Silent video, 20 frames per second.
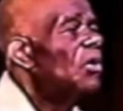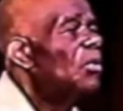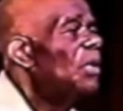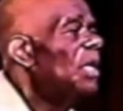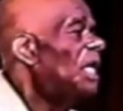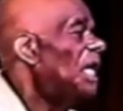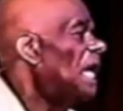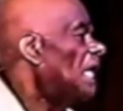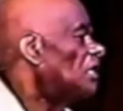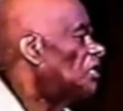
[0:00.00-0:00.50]

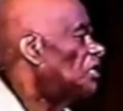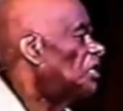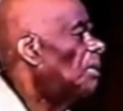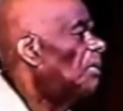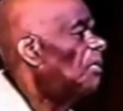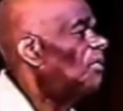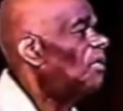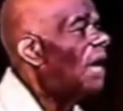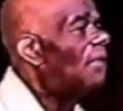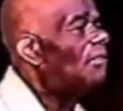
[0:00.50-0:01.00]
We let
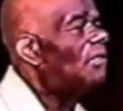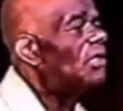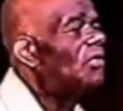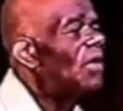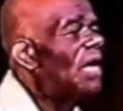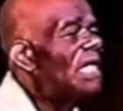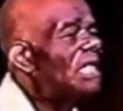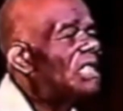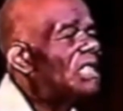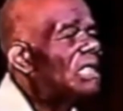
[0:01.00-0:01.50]
some of our
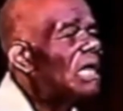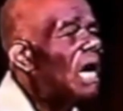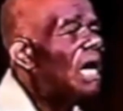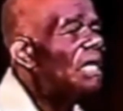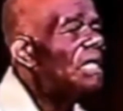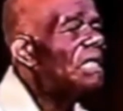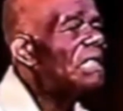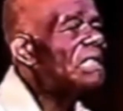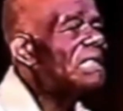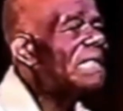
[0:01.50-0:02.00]
great
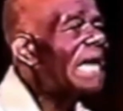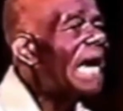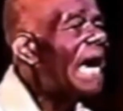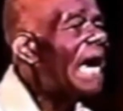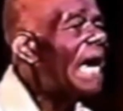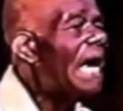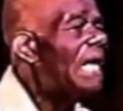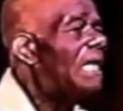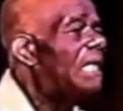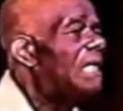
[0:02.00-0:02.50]
scholars
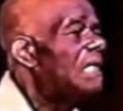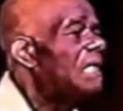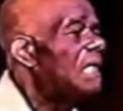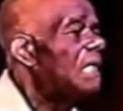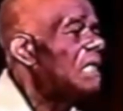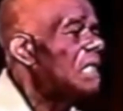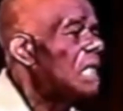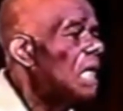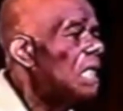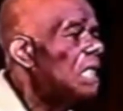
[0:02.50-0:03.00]
die
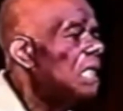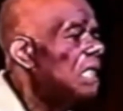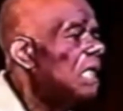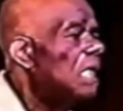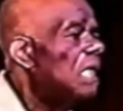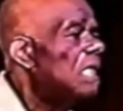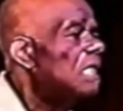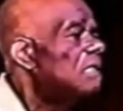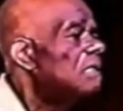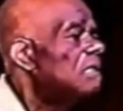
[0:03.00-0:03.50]
in
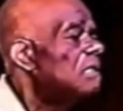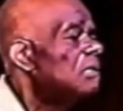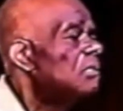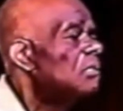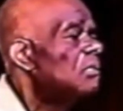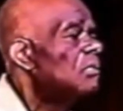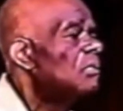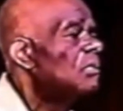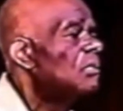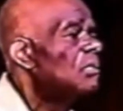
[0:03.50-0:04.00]
hunger,
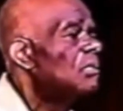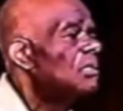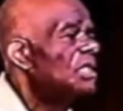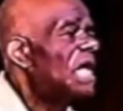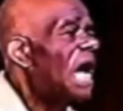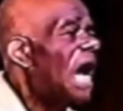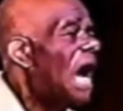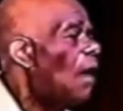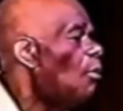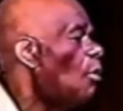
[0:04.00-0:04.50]

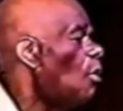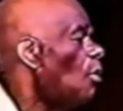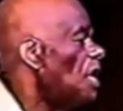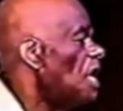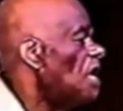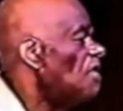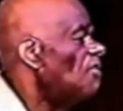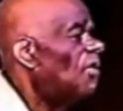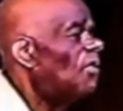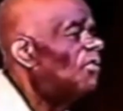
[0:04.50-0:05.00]
die
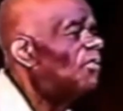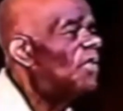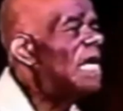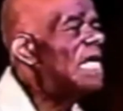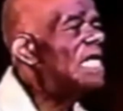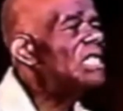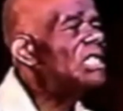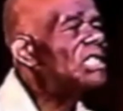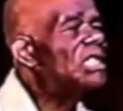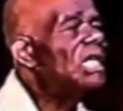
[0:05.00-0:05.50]
wanting for
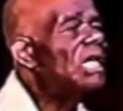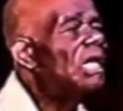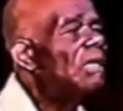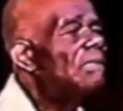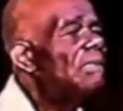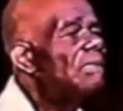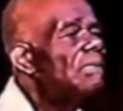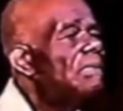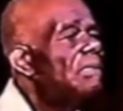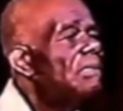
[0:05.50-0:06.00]

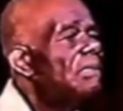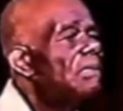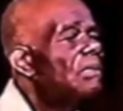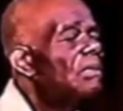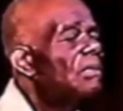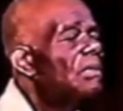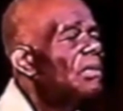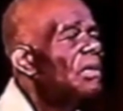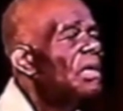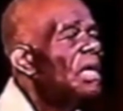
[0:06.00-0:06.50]
friendship.
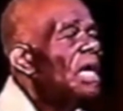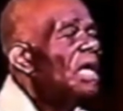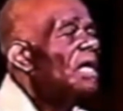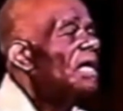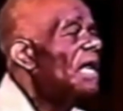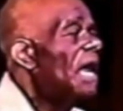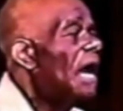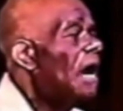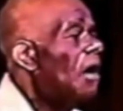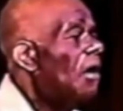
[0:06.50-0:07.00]

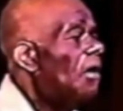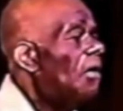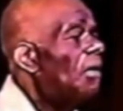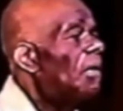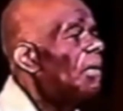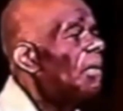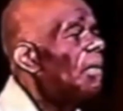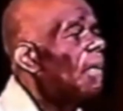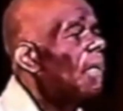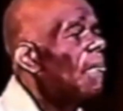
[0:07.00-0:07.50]

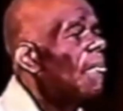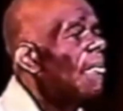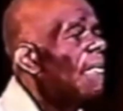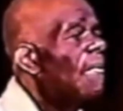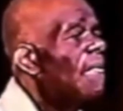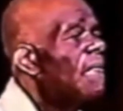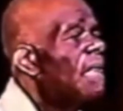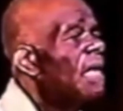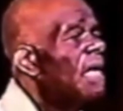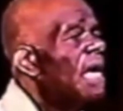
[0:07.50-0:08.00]
Now,
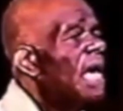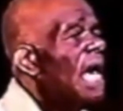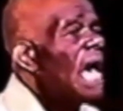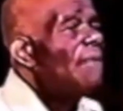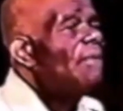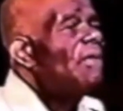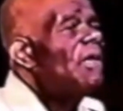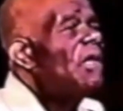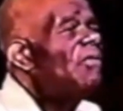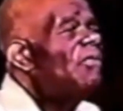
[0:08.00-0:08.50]

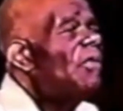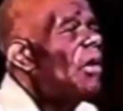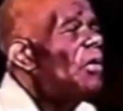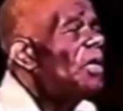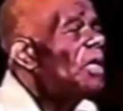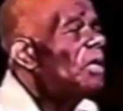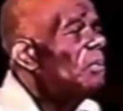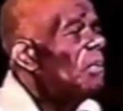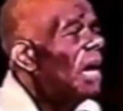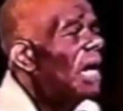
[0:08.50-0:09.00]
having
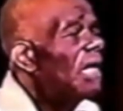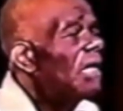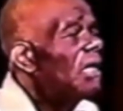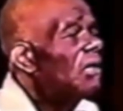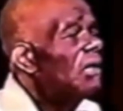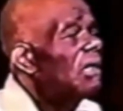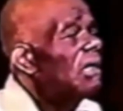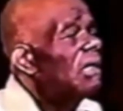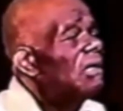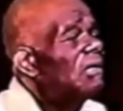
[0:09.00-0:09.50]
devoted
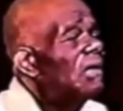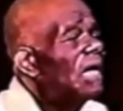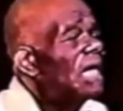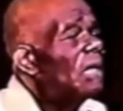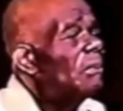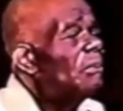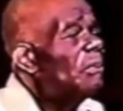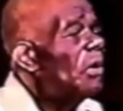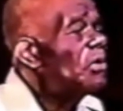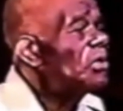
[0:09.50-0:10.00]
my
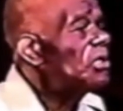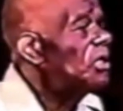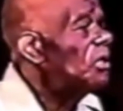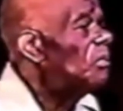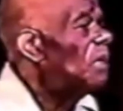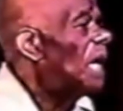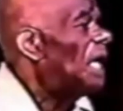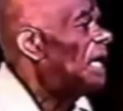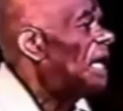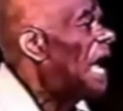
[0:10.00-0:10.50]
greater portion
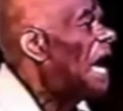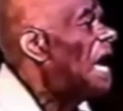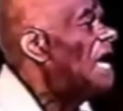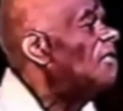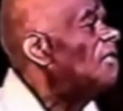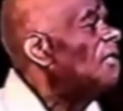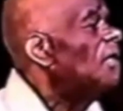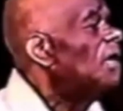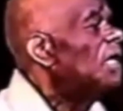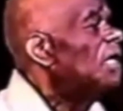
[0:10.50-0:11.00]
of my
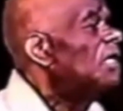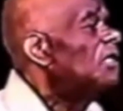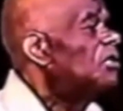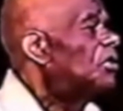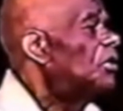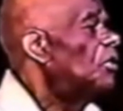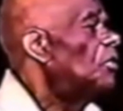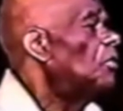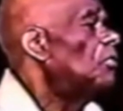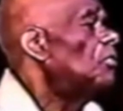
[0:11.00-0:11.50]
life
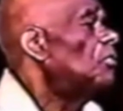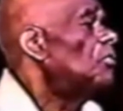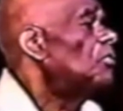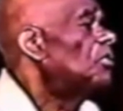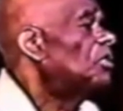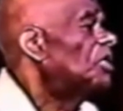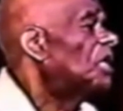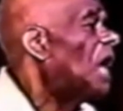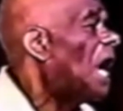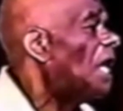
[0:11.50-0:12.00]

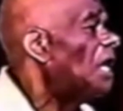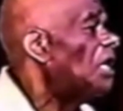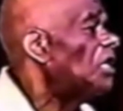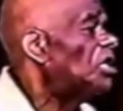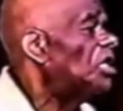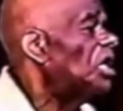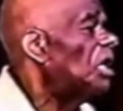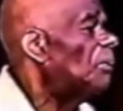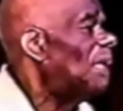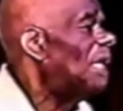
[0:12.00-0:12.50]
to
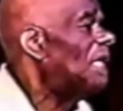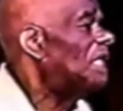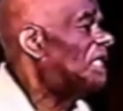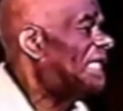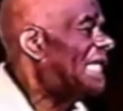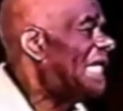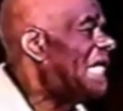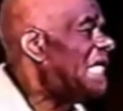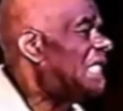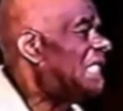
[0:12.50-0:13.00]
scholarship
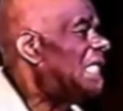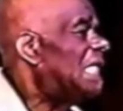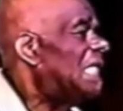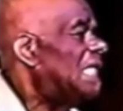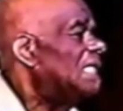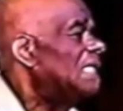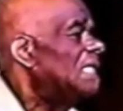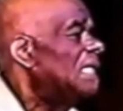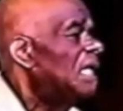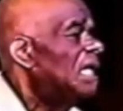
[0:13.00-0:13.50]
and
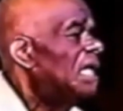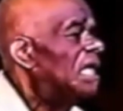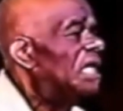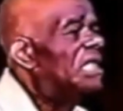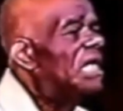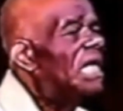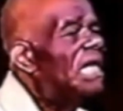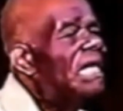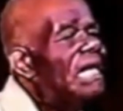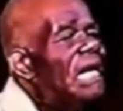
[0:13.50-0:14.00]
teaching
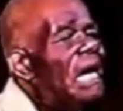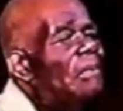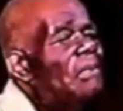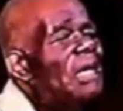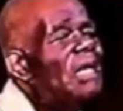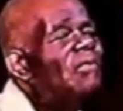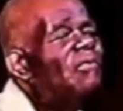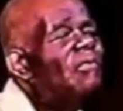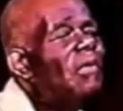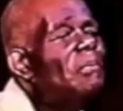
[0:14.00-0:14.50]
and digging
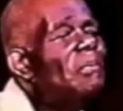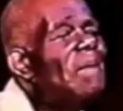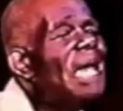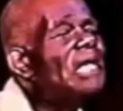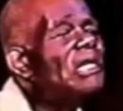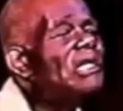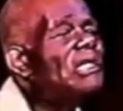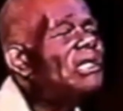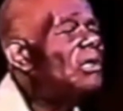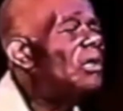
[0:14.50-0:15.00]
up
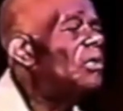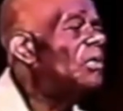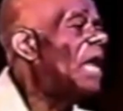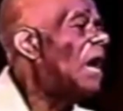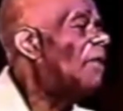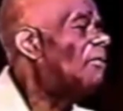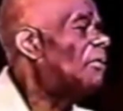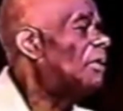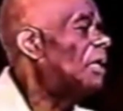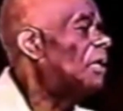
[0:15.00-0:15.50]
information on
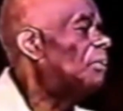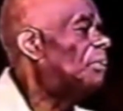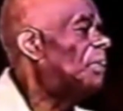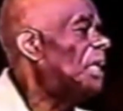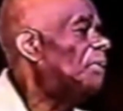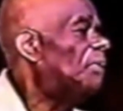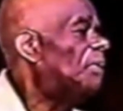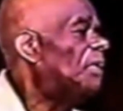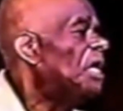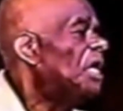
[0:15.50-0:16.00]
African
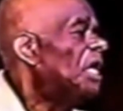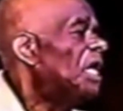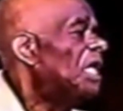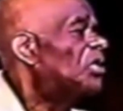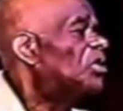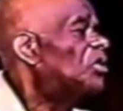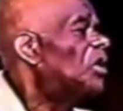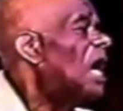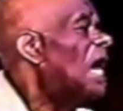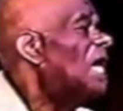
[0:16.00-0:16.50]
people
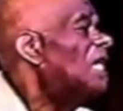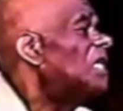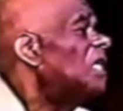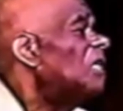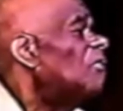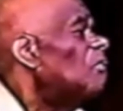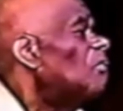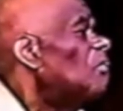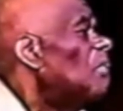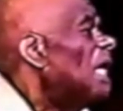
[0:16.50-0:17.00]
and trying
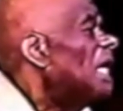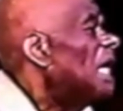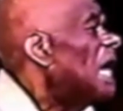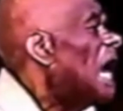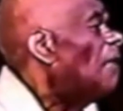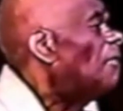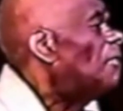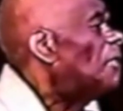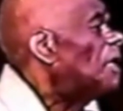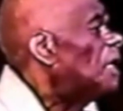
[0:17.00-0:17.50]
to make
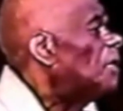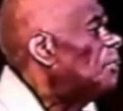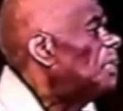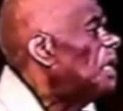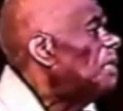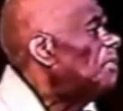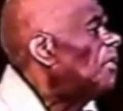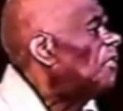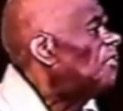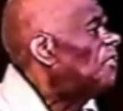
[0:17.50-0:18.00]
African
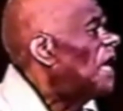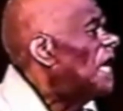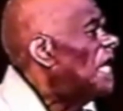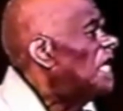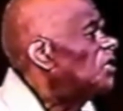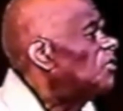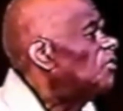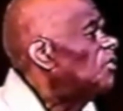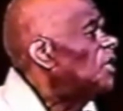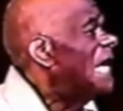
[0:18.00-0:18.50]
people
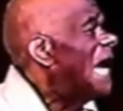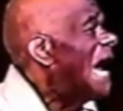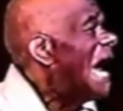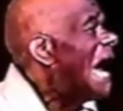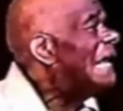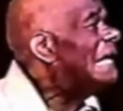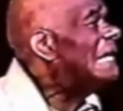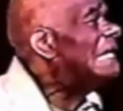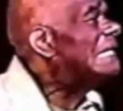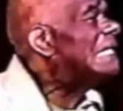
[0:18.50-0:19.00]
face
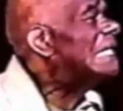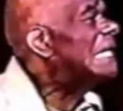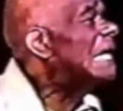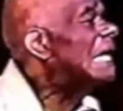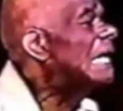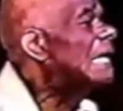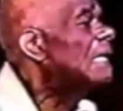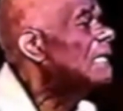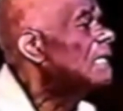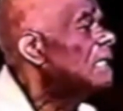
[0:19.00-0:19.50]

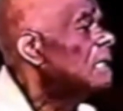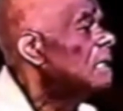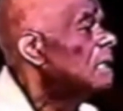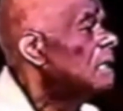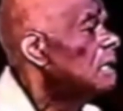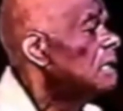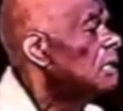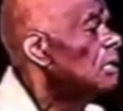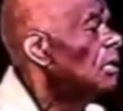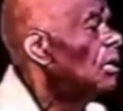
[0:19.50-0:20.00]
reality,
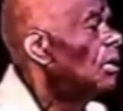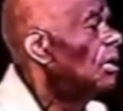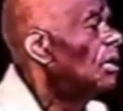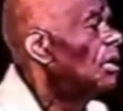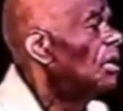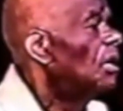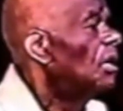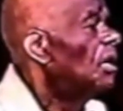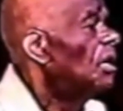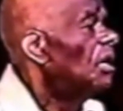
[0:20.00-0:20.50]

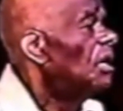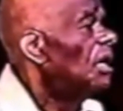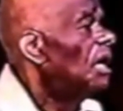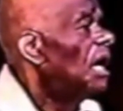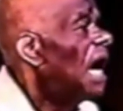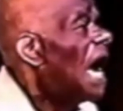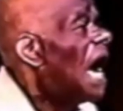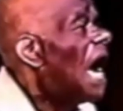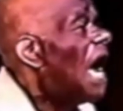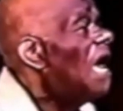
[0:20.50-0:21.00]

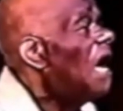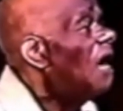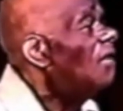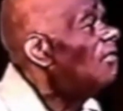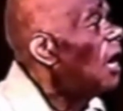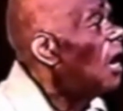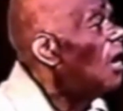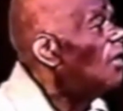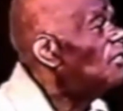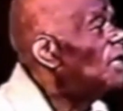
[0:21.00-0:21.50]
I
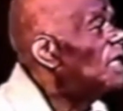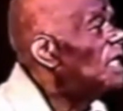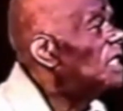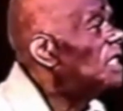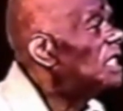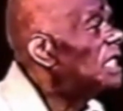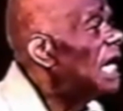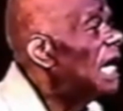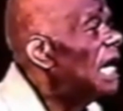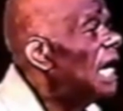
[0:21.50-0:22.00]
have
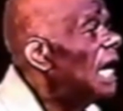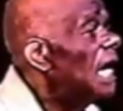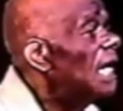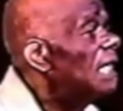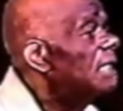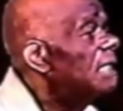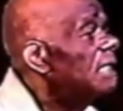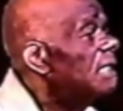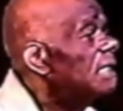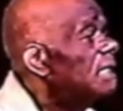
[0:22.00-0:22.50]
often
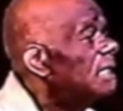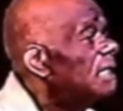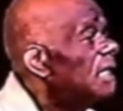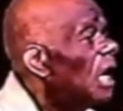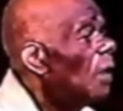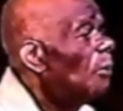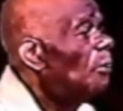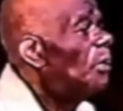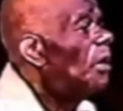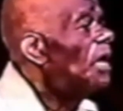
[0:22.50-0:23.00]

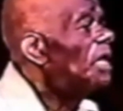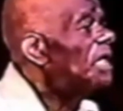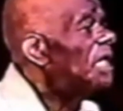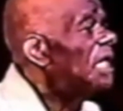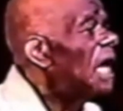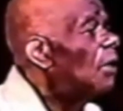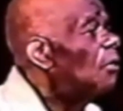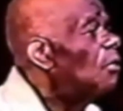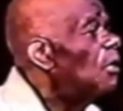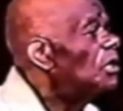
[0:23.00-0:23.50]
said, a point
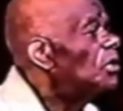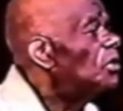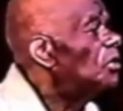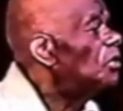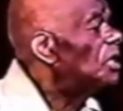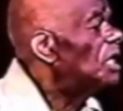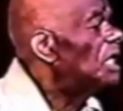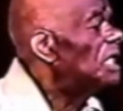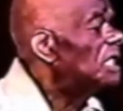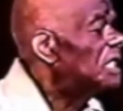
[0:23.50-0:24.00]
that I wish
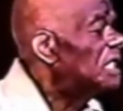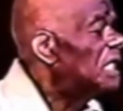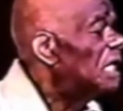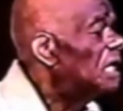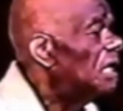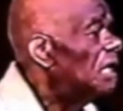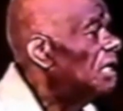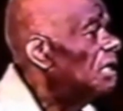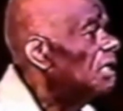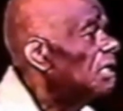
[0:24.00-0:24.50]
you to
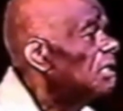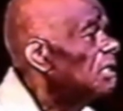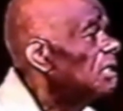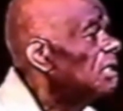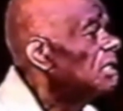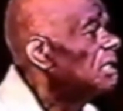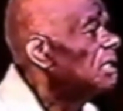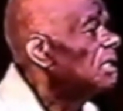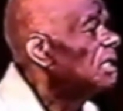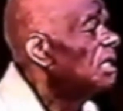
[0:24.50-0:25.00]
consider,
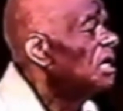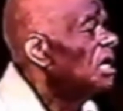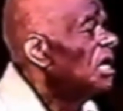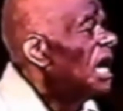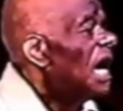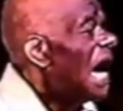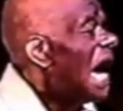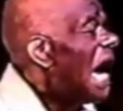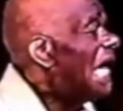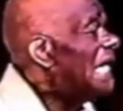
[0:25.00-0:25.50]

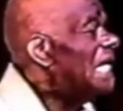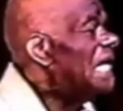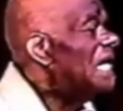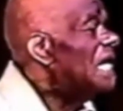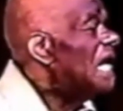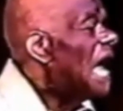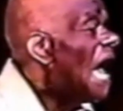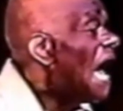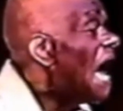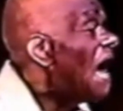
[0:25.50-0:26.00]
I
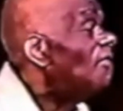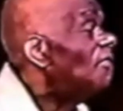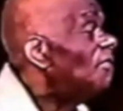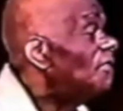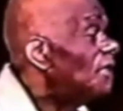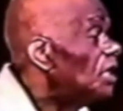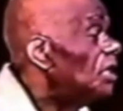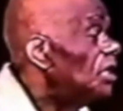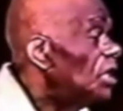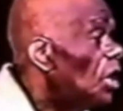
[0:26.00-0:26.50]
didn't
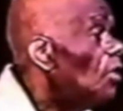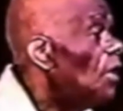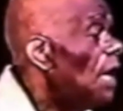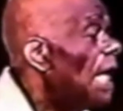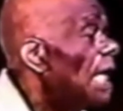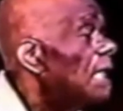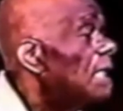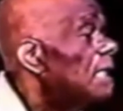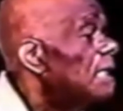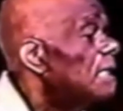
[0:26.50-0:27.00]
have to do
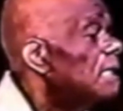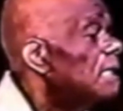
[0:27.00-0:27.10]
it.